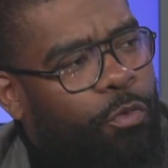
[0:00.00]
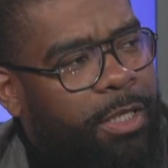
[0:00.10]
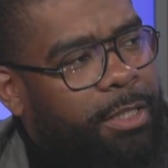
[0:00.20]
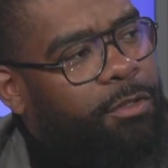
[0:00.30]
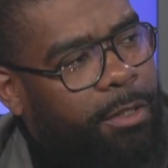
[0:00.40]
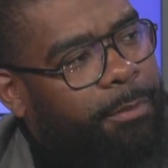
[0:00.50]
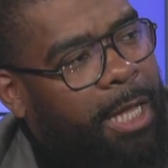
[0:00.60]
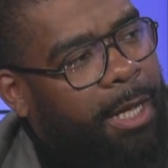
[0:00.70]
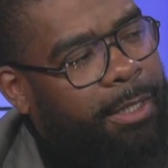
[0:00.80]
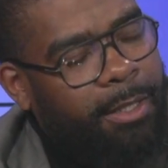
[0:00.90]
kids on the
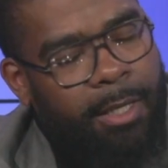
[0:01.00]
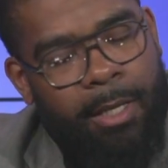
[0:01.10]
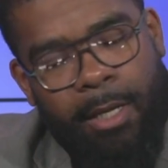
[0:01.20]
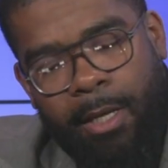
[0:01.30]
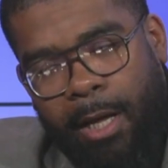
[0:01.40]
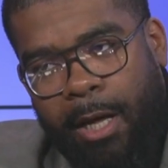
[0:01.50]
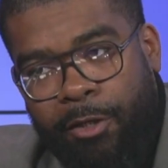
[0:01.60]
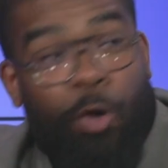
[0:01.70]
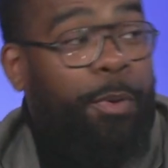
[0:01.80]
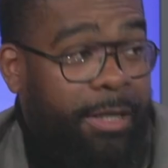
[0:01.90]
block. Uh,
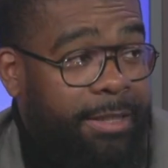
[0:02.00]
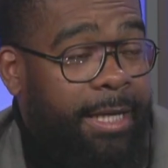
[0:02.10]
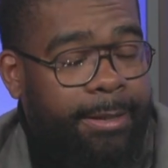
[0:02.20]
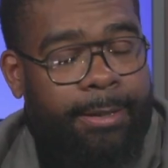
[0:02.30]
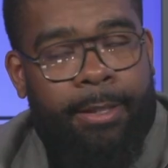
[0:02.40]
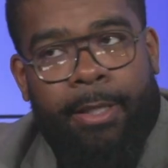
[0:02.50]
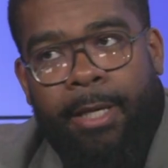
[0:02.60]
no pun intended.